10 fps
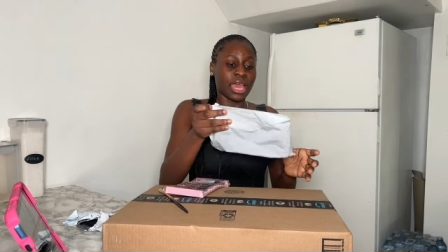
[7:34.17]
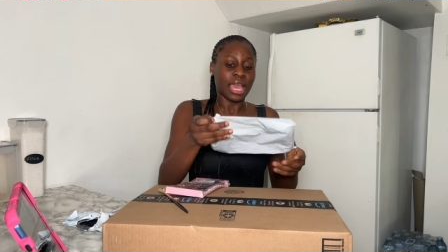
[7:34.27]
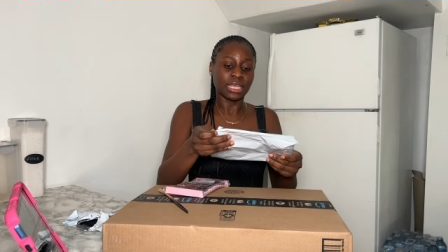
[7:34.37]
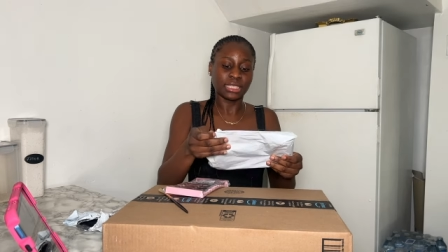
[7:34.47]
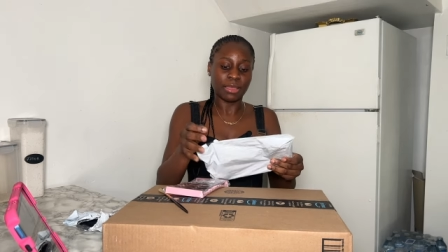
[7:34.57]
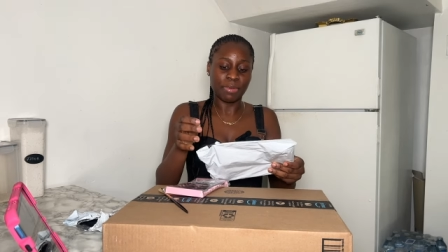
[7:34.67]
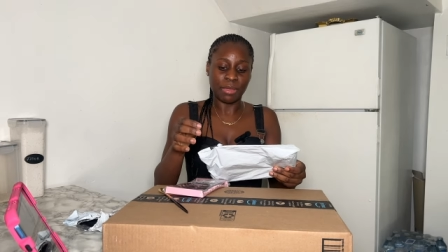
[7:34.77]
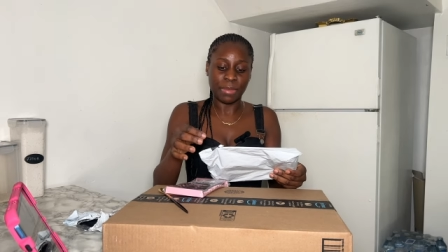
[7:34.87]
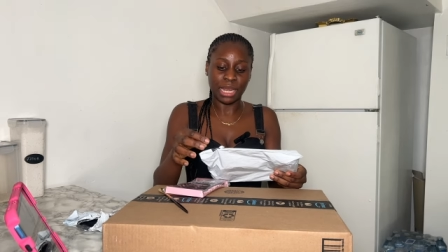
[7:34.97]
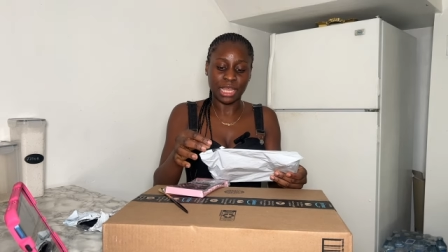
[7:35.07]
I started
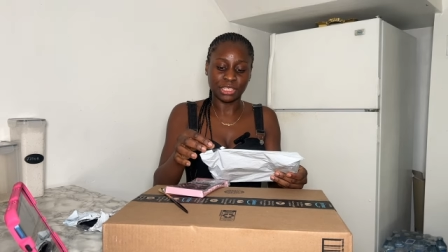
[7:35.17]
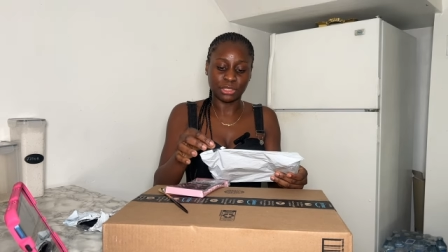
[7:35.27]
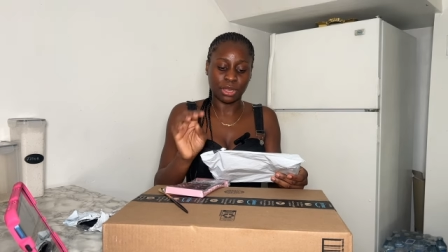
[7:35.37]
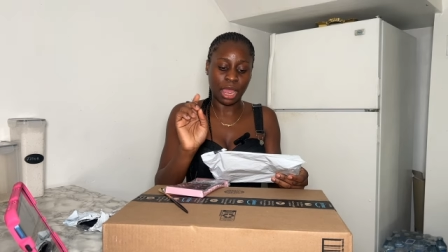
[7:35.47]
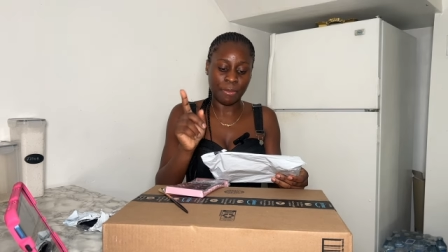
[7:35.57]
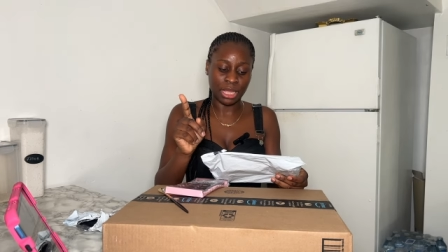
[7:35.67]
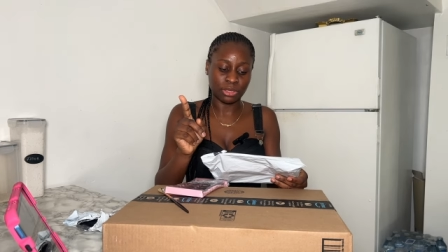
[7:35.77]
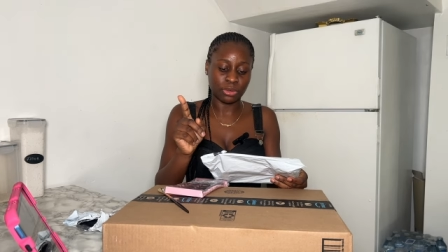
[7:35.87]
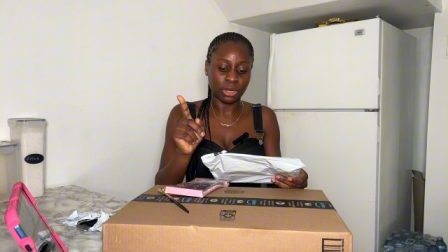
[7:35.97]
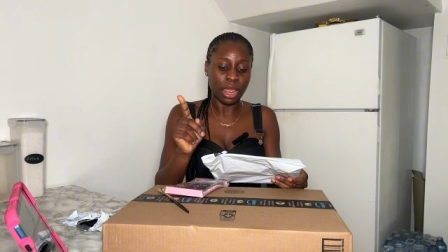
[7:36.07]
buying my lashes on
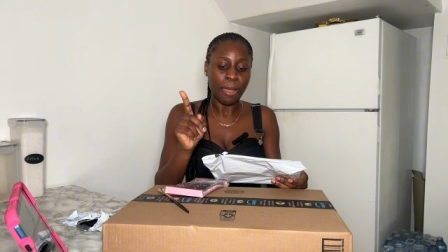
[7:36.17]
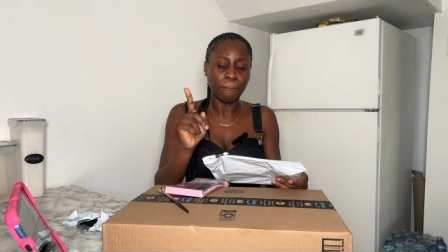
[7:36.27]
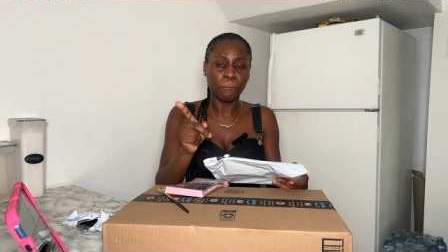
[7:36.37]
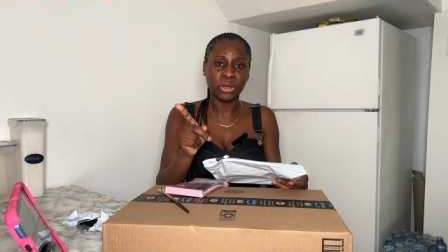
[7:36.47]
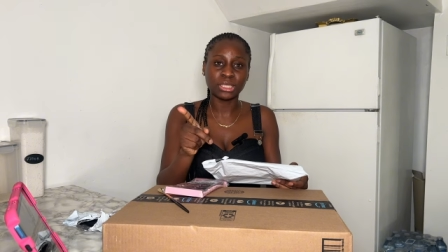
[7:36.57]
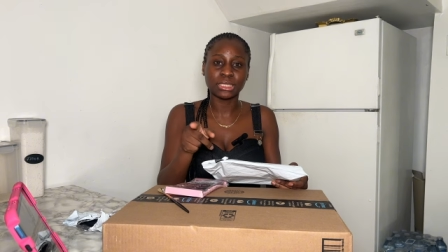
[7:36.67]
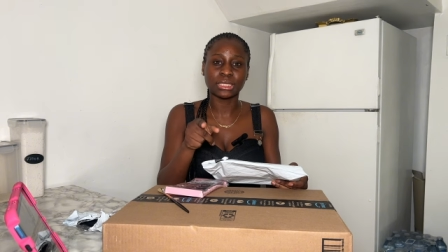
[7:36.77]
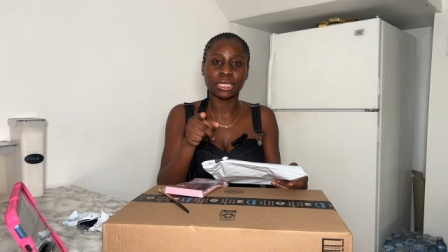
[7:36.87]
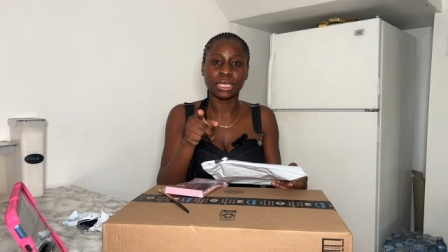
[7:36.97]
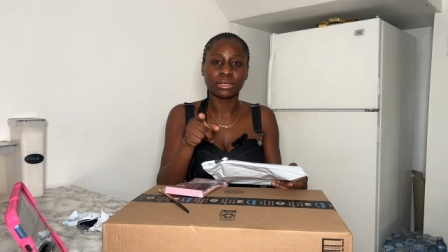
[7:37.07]
Amazon, but
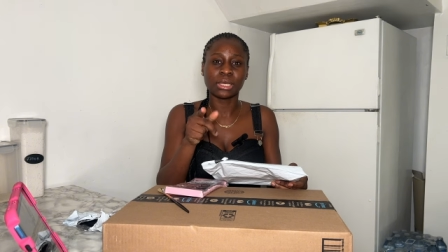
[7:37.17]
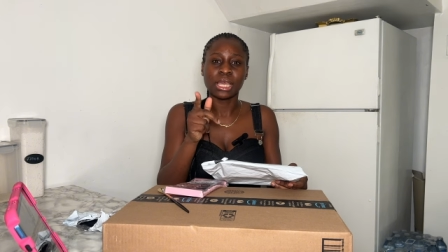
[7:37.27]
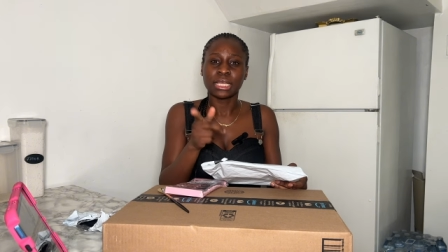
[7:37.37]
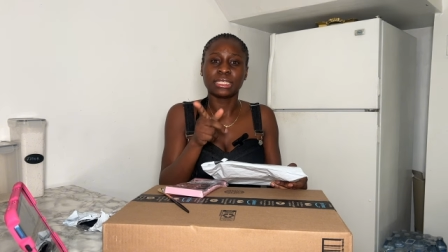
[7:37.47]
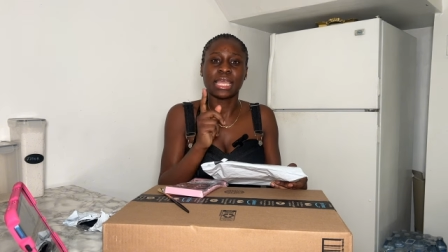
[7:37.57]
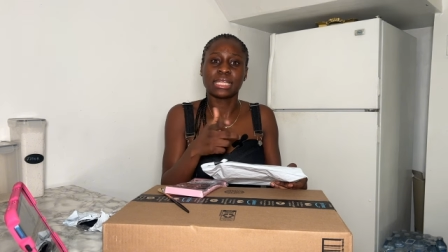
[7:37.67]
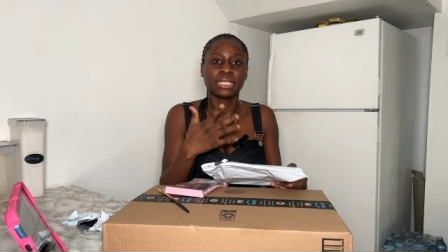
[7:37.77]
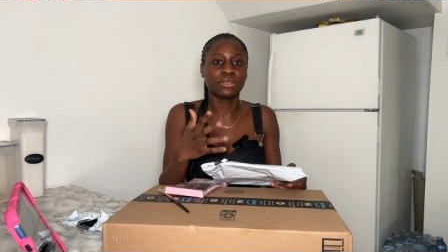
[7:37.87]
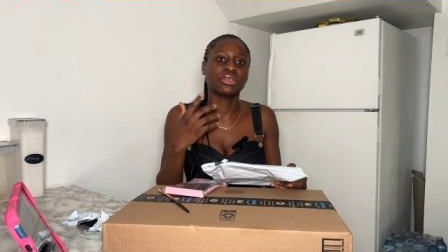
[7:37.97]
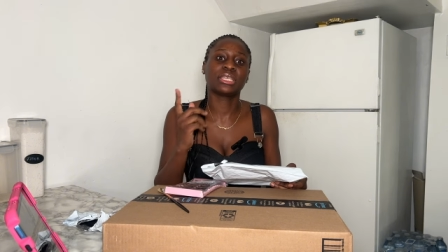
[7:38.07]
they, they
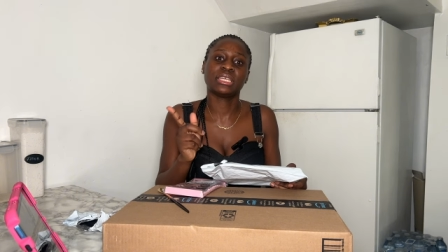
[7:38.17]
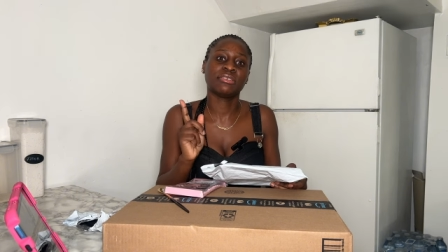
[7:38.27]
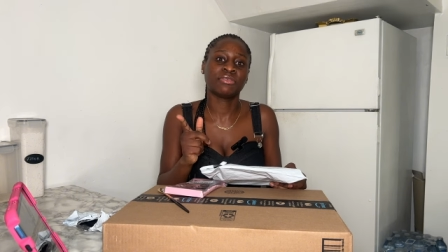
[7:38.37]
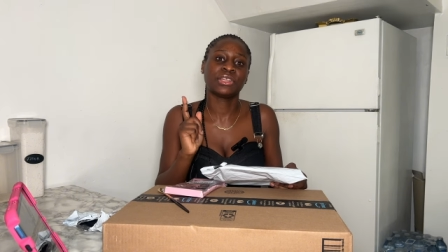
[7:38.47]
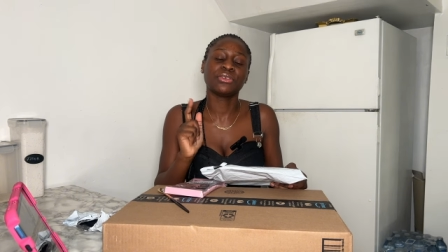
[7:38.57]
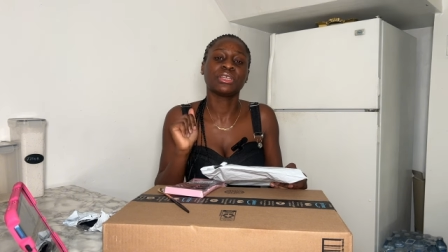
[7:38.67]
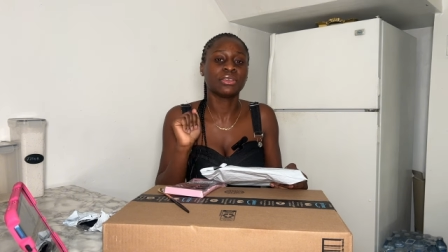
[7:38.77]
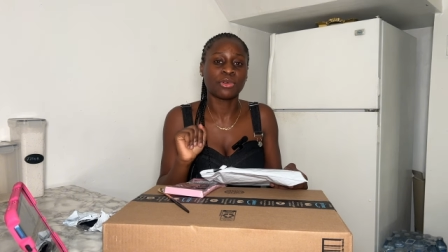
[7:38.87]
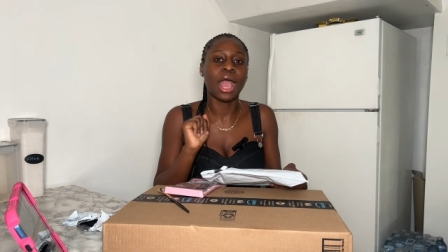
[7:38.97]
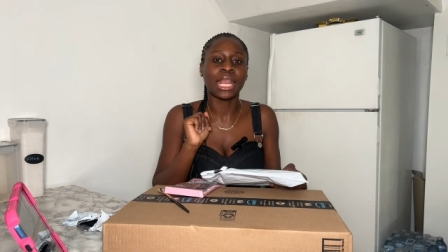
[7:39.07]
don't give they don't give
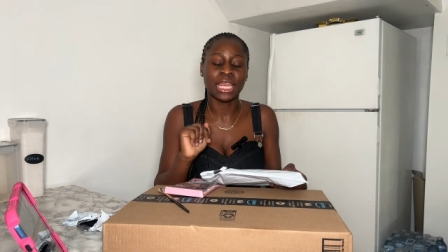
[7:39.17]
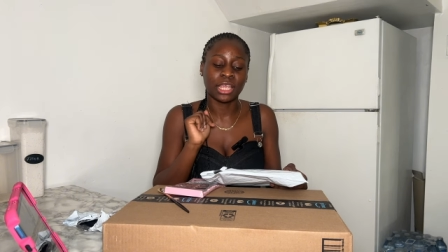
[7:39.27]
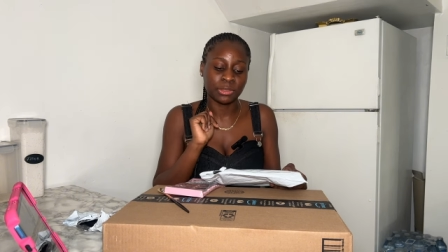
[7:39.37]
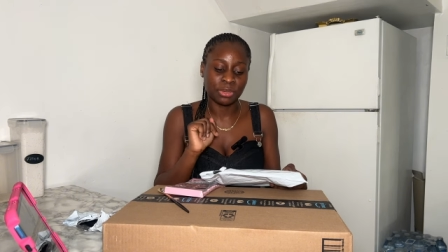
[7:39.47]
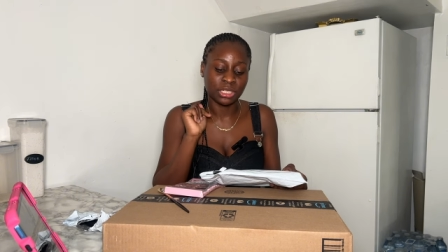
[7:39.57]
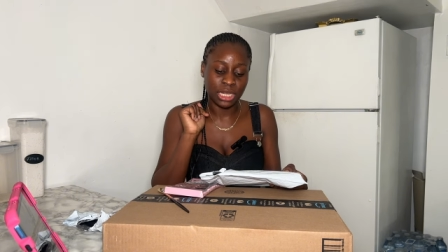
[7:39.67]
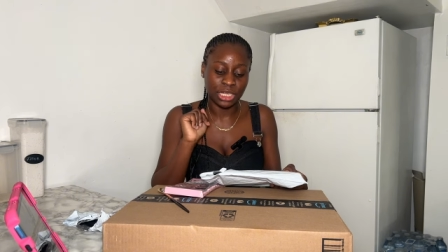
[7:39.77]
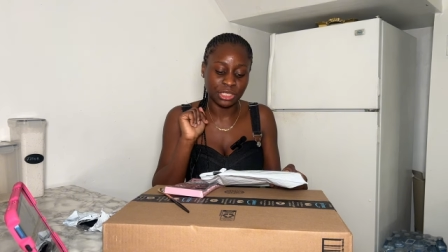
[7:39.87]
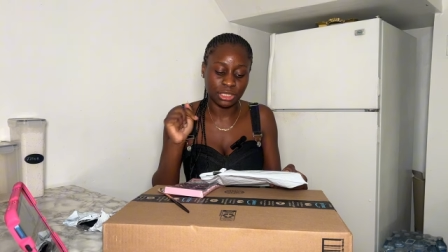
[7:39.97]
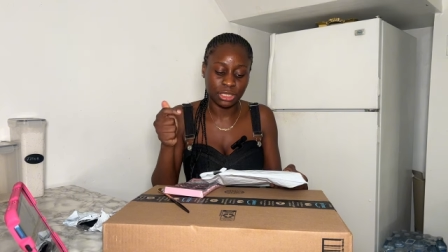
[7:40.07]
what aliexpress
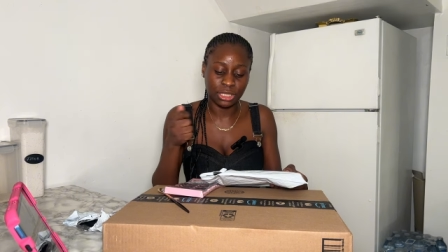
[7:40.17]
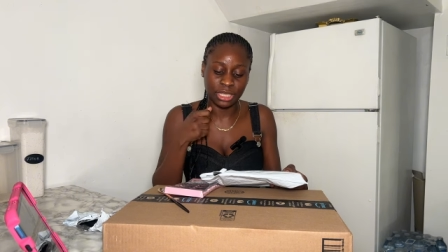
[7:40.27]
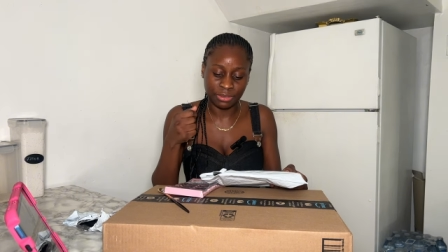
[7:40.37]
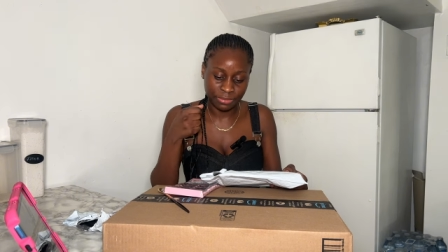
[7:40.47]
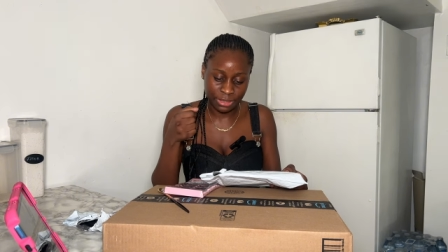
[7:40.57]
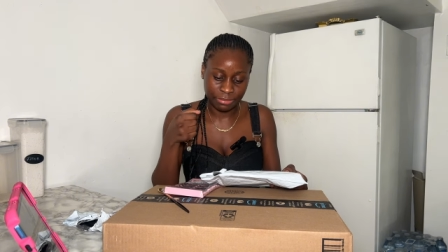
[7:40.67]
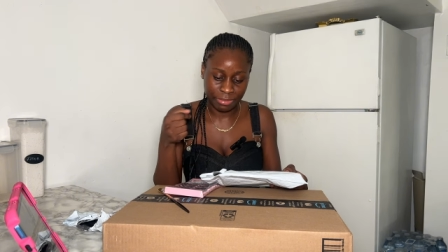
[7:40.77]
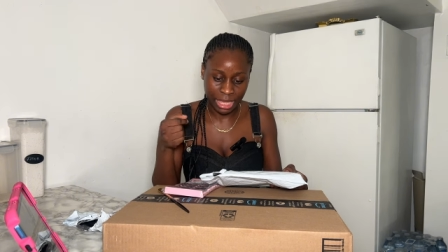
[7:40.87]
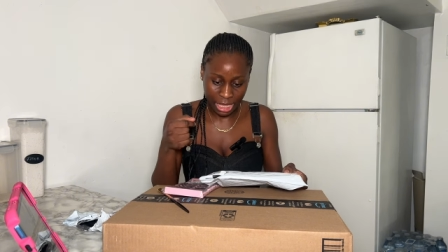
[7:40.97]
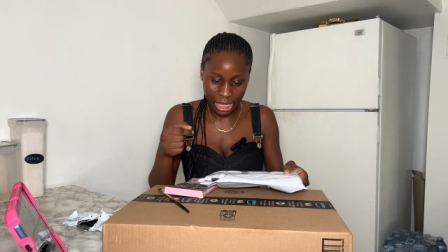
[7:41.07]
lashes gives me